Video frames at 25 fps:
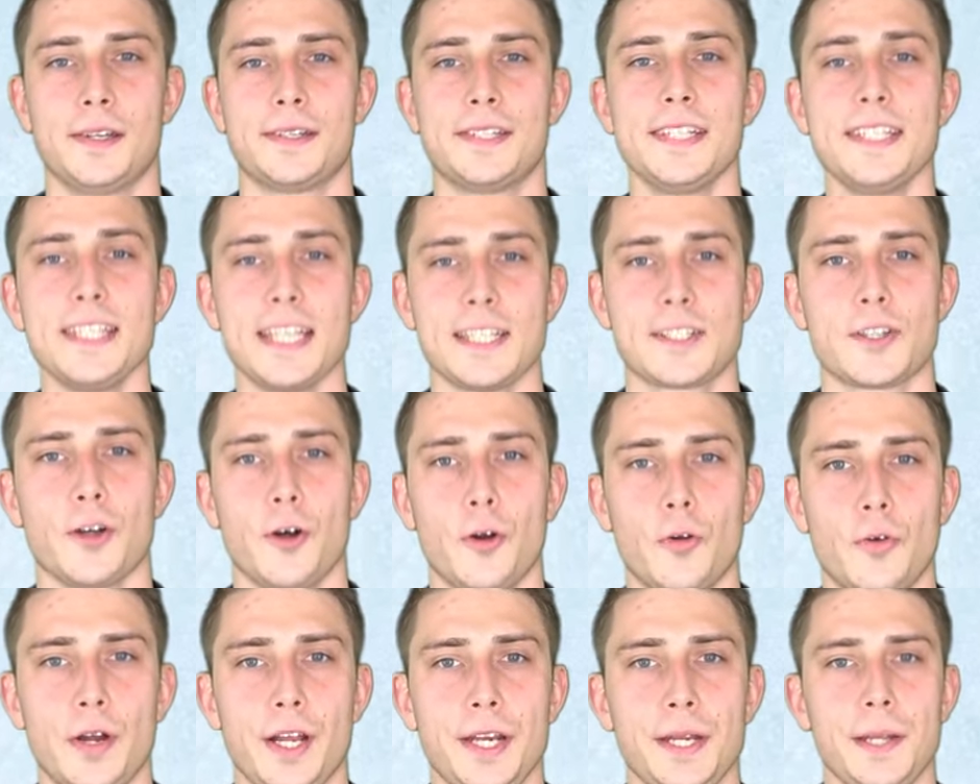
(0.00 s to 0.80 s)
This has
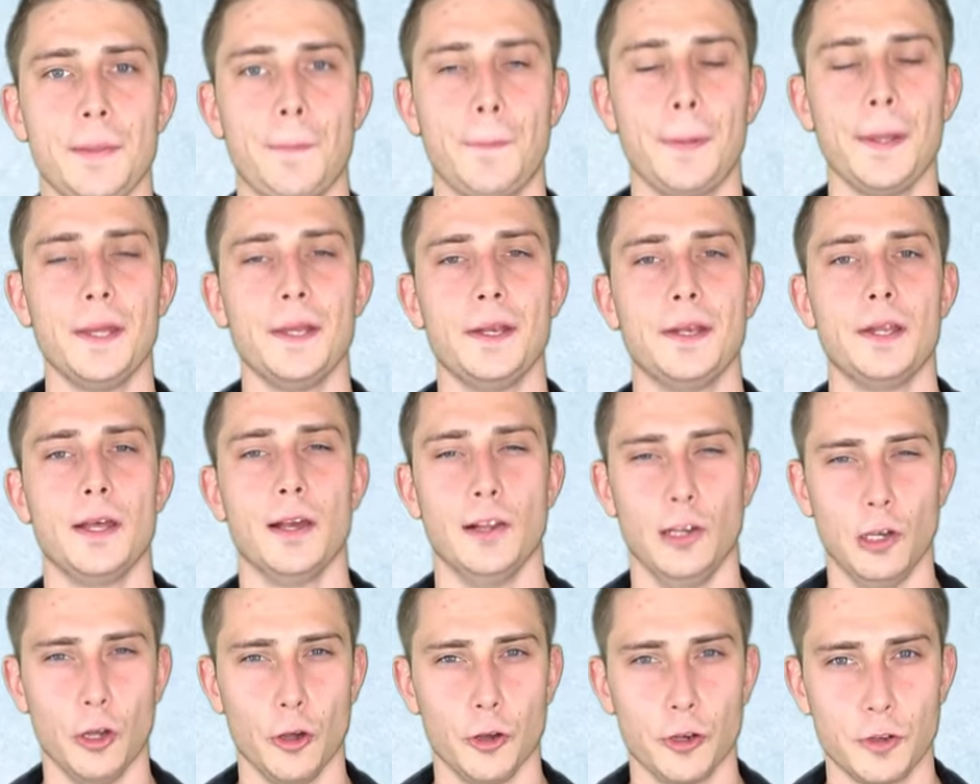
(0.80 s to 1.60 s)
already been
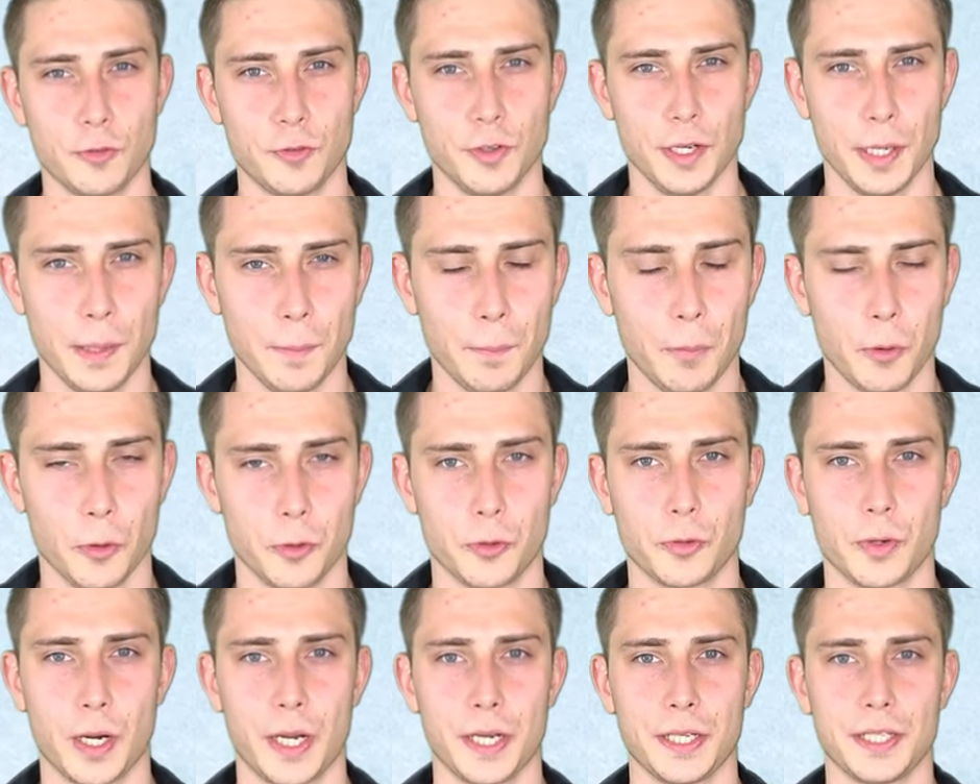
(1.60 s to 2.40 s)
a lot of
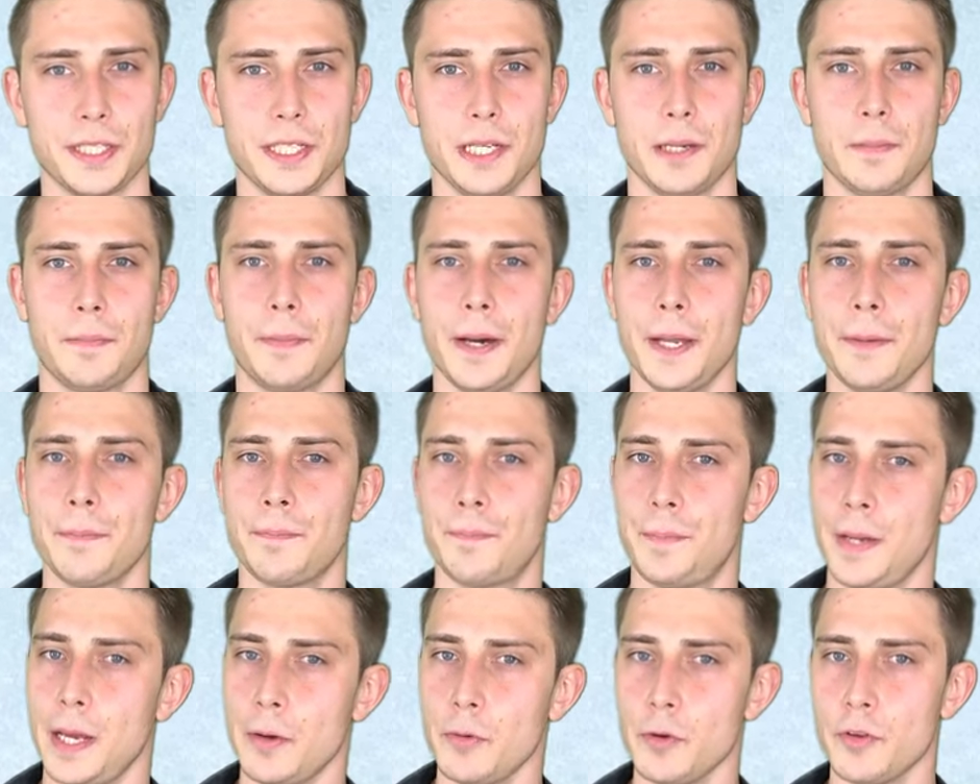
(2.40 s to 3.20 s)
input right here,
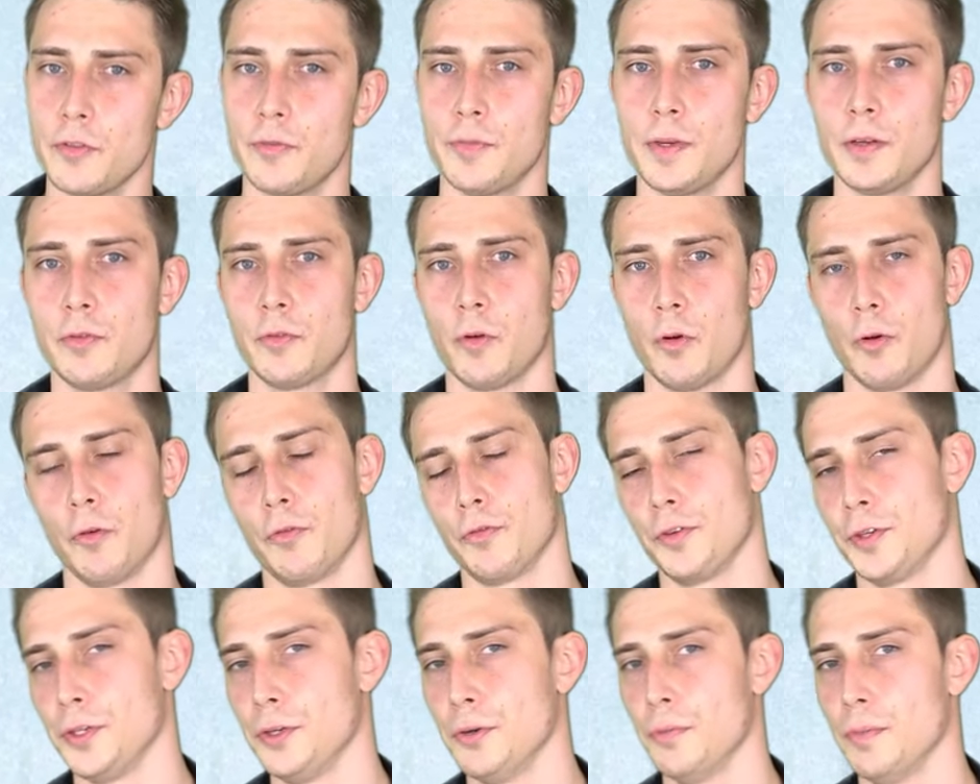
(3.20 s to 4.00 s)
but bear with me for a
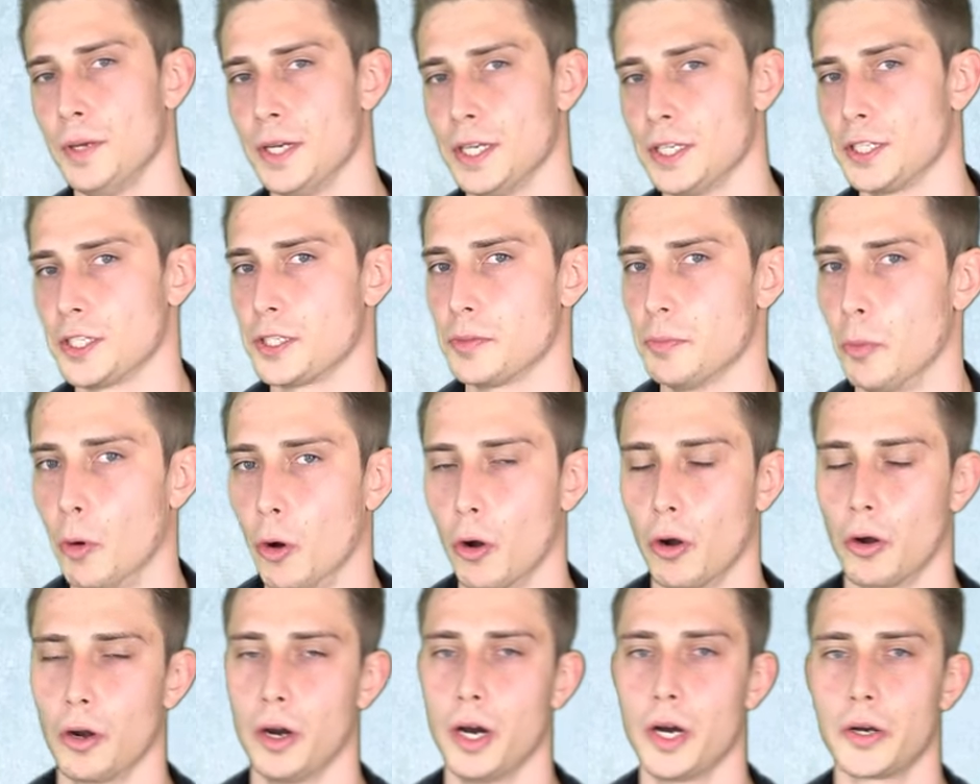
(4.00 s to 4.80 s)
few minutes
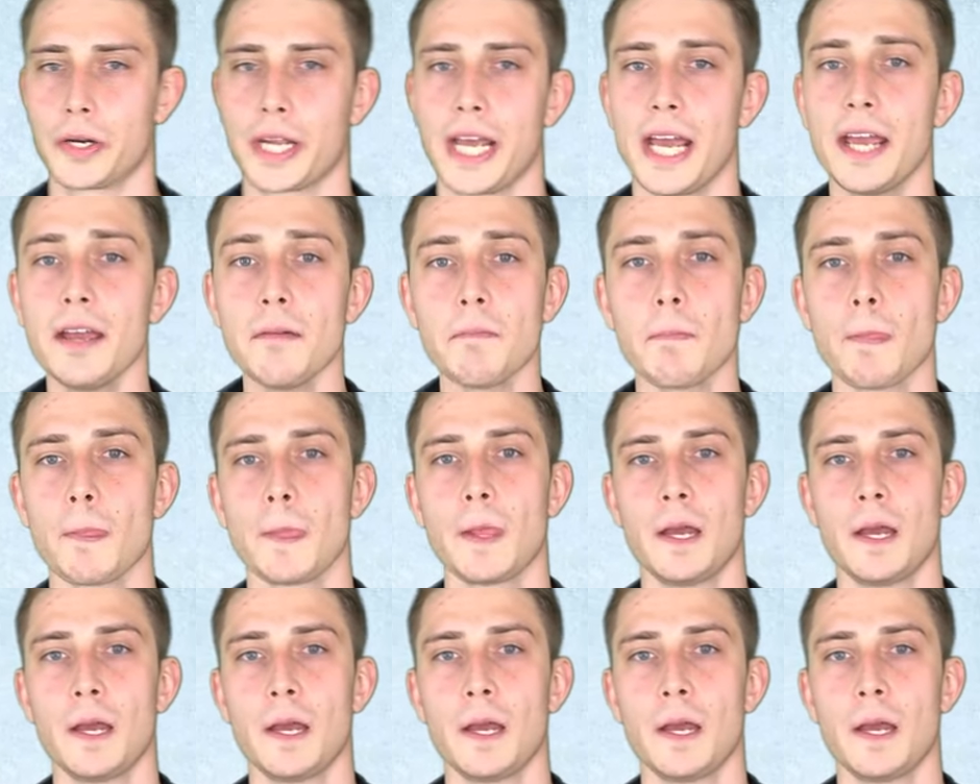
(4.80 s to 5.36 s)
more, okay?